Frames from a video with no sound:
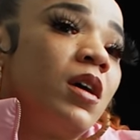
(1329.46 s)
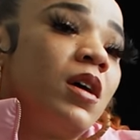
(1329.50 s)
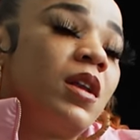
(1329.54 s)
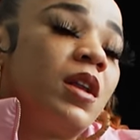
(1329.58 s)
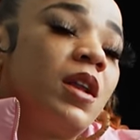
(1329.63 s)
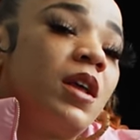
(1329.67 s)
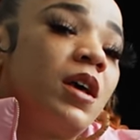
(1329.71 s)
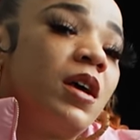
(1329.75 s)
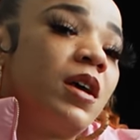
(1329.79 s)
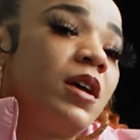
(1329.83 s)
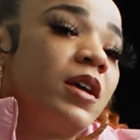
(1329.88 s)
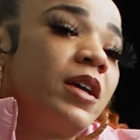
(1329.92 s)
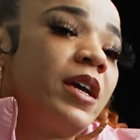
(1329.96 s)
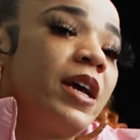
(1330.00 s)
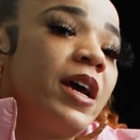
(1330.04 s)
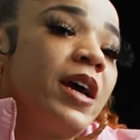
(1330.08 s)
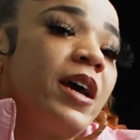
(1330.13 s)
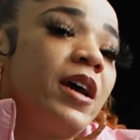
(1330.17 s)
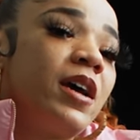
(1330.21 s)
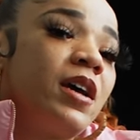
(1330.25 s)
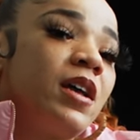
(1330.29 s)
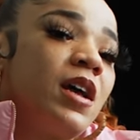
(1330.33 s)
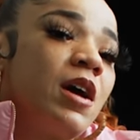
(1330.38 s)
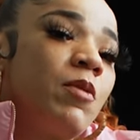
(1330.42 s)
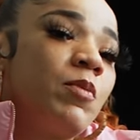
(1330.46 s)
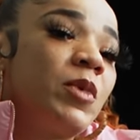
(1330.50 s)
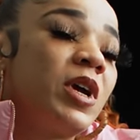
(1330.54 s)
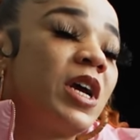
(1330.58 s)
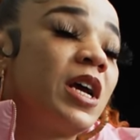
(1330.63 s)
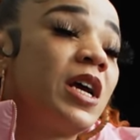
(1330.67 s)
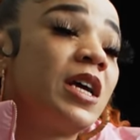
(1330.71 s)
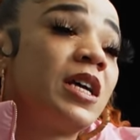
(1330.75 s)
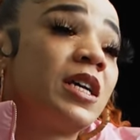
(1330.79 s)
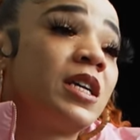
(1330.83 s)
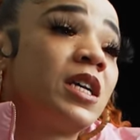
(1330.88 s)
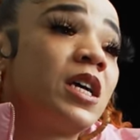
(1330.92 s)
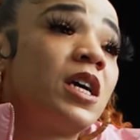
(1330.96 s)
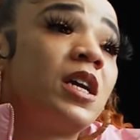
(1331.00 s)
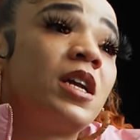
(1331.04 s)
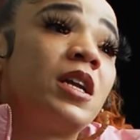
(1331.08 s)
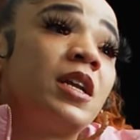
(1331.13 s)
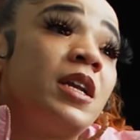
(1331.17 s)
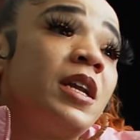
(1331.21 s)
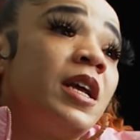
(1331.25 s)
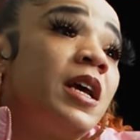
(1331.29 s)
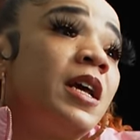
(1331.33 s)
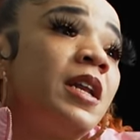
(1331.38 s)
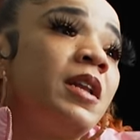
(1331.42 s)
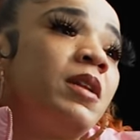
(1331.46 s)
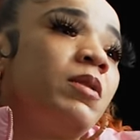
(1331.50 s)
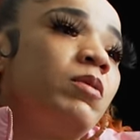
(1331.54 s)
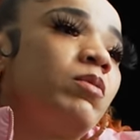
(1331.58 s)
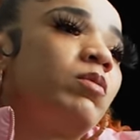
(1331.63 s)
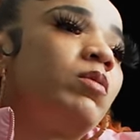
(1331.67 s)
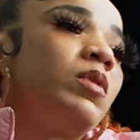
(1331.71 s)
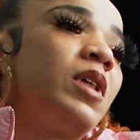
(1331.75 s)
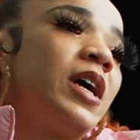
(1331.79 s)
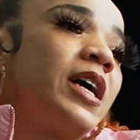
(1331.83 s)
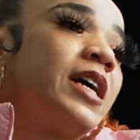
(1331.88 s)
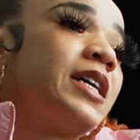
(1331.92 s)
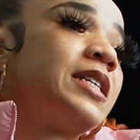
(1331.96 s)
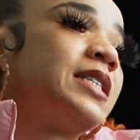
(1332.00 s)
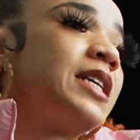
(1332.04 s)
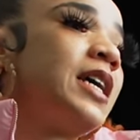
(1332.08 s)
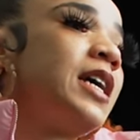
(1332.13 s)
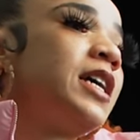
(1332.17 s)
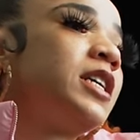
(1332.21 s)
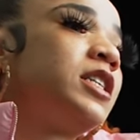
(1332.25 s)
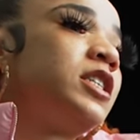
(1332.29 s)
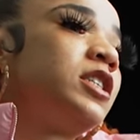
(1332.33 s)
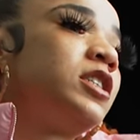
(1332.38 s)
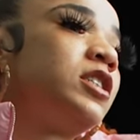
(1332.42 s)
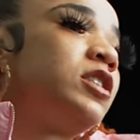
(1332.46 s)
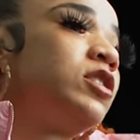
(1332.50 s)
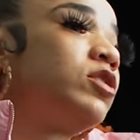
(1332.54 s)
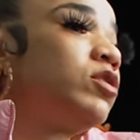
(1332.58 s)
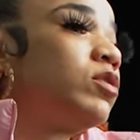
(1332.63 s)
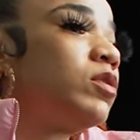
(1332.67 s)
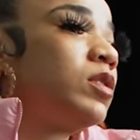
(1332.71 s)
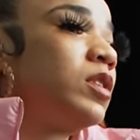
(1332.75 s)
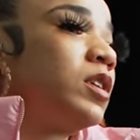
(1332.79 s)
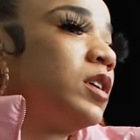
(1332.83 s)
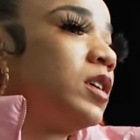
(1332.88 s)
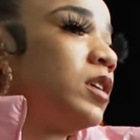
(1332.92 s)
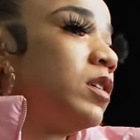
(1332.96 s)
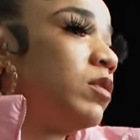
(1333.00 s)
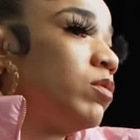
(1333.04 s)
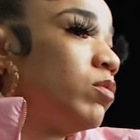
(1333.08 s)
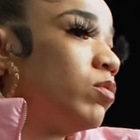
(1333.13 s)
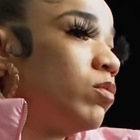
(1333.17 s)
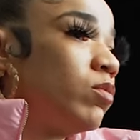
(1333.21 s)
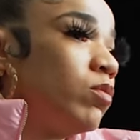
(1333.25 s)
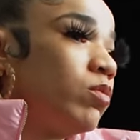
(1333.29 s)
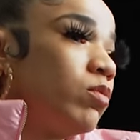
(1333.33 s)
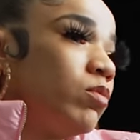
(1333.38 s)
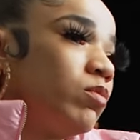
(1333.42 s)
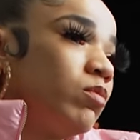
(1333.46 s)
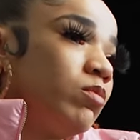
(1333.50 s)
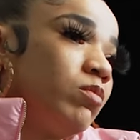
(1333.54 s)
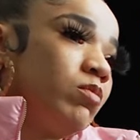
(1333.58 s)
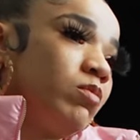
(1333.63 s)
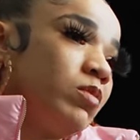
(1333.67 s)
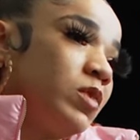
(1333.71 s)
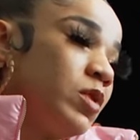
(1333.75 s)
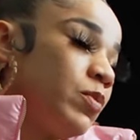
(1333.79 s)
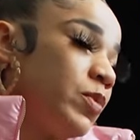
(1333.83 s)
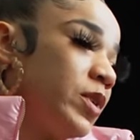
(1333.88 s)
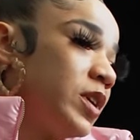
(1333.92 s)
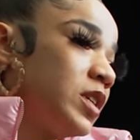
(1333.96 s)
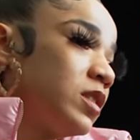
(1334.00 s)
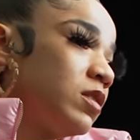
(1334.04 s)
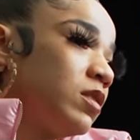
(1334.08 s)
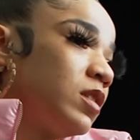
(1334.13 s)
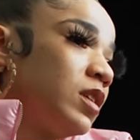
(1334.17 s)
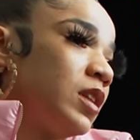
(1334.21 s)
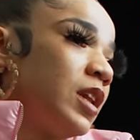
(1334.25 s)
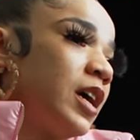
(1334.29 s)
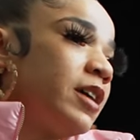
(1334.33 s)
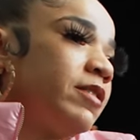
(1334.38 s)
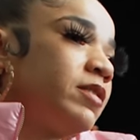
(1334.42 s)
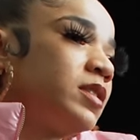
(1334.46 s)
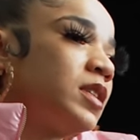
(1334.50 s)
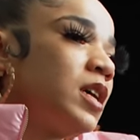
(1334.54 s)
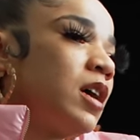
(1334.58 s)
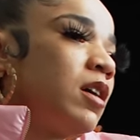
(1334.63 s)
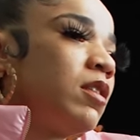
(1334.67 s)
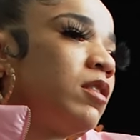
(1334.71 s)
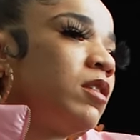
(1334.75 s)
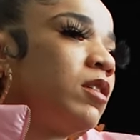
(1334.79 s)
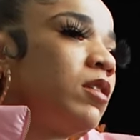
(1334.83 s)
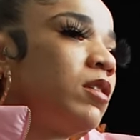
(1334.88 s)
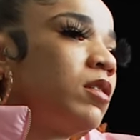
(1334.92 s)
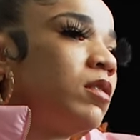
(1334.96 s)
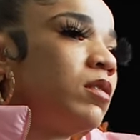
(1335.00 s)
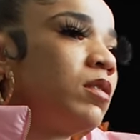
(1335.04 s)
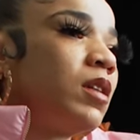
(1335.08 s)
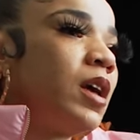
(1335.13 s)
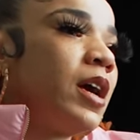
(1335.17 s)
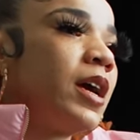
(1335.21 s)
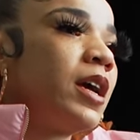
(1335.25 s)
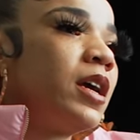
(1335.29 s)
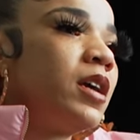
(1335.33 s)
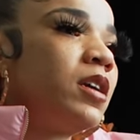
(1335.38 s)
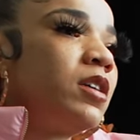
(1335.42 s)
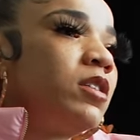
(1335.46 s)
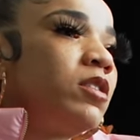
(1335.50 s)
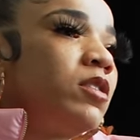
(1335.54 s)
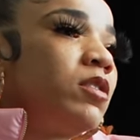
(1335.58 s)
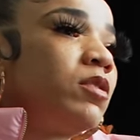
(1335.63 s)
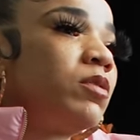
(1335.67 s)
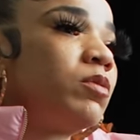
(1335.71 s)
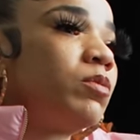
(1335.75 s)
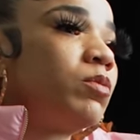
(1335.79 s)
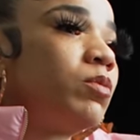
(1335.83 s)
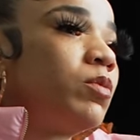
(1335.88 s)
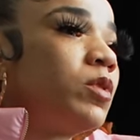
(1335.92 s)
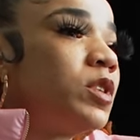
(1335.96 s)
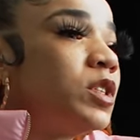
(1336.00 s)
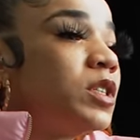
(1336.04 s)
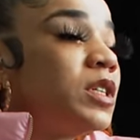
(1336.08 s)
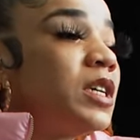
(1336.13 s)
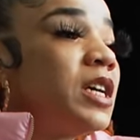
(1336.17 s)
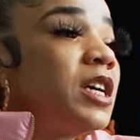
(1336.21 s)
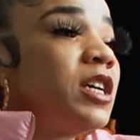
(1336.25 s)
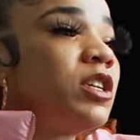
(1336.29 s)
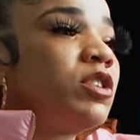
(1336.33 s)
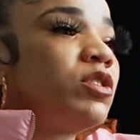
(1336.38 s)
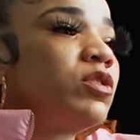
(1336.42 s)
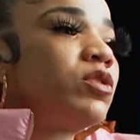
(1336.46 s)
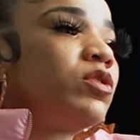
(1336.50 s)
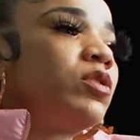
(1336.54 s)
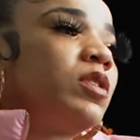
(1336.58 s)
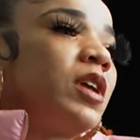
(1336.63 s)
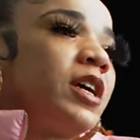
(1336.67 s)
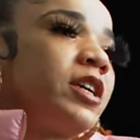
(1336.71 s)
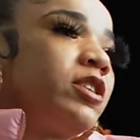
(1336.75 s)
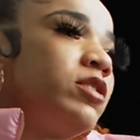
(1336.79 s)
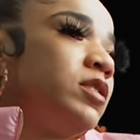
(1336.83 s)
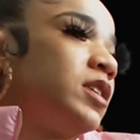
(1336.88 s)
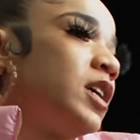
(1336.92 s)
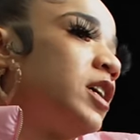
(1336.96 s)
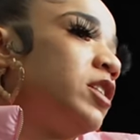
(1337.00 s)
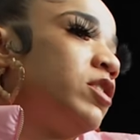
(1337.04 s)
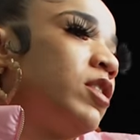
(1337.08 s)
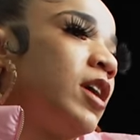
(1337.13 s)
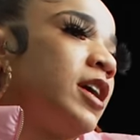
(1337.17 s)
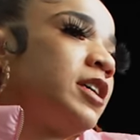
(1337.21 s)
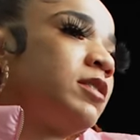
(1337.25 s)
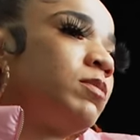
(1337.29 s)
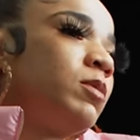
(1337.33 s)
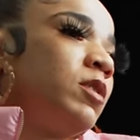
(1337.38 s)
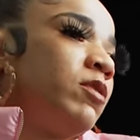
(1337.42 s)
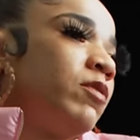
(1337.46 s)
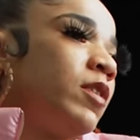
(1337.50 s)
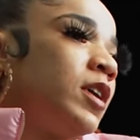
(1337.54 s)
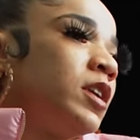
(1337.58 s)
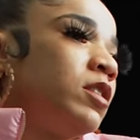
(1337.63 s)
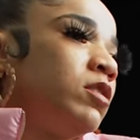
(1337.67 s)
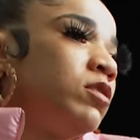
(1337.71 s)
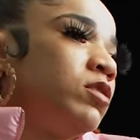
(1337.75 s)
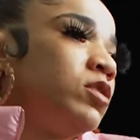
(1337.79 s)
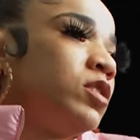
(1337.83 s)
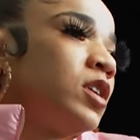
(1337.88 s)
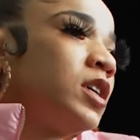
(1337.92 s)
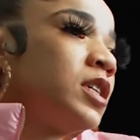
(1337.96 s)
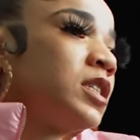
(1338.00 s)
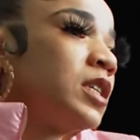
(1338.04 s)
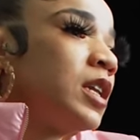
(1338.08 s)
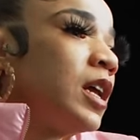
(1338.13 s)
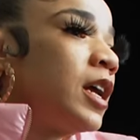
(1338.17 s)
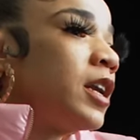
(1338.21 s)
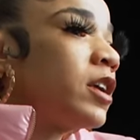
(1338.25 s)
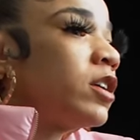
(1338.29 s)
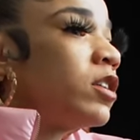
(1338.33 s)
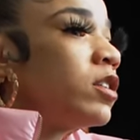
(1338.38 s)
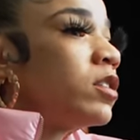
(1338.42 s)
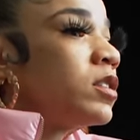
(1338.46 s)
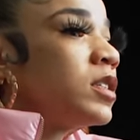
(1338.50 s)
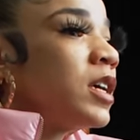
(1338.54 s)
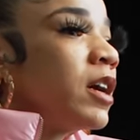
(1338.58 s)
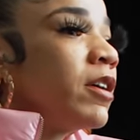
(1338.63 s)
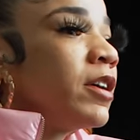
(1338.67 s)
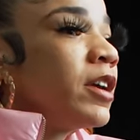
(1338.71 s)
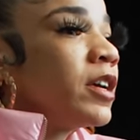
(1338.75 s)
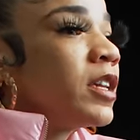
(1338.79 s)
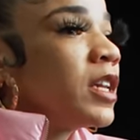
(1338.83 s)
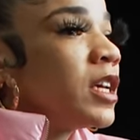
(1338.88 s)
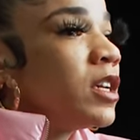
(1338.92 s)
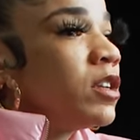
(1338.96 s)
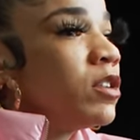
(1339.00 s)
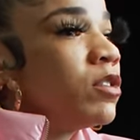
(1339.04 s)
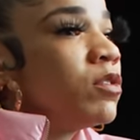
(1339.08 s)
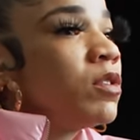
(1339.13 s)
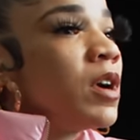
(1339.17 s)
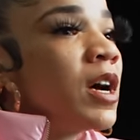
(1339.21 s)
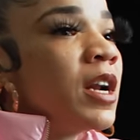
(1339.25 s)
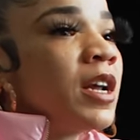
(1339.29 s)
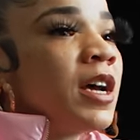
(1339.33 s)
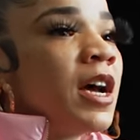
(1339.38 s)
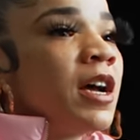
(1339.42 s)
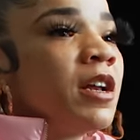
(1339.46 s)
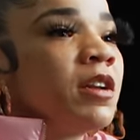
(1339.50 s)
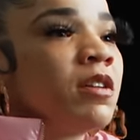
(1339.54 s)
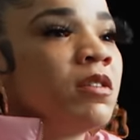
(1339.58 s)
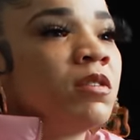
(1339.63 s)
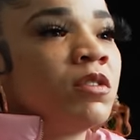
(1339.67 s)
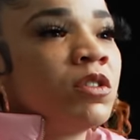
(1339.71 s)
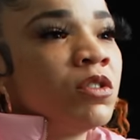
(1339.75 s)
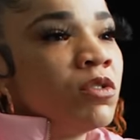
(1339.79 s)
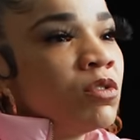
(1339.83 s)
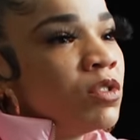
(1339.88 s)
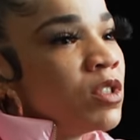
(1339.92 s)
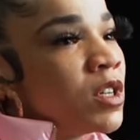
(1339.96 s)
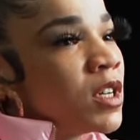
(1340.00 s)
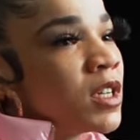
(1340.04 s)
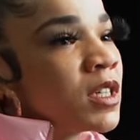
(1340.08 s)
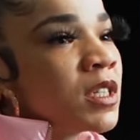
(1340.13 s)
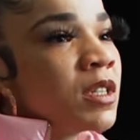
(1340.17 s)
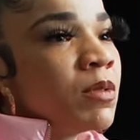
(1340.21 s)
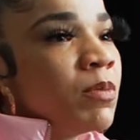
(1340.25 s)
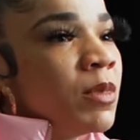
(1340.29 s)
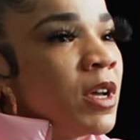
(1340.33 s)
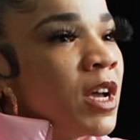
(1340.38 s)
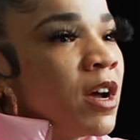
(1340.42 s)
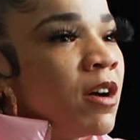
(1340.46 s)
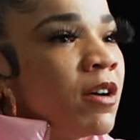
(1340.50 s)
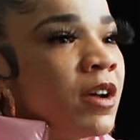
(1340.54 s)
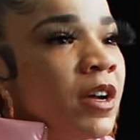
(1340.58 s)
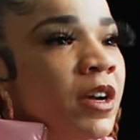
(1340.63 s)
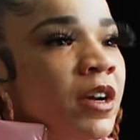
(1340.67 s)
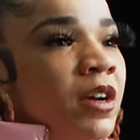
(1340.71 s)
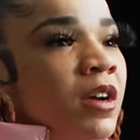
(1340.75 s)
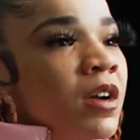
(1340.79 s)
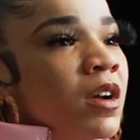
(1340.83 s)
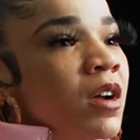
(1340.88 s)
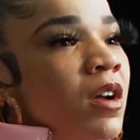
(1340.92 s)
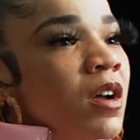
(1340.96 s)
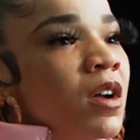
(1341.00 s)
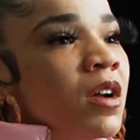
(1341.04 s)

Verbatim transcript: uh, yeah, I mean, and, and, like I said, just too the depends on the lifestyle though. Like you know, once again, you too like you said, you asked me if I do drugs. A lot of girls out here, they do gotta do drugs to be out here,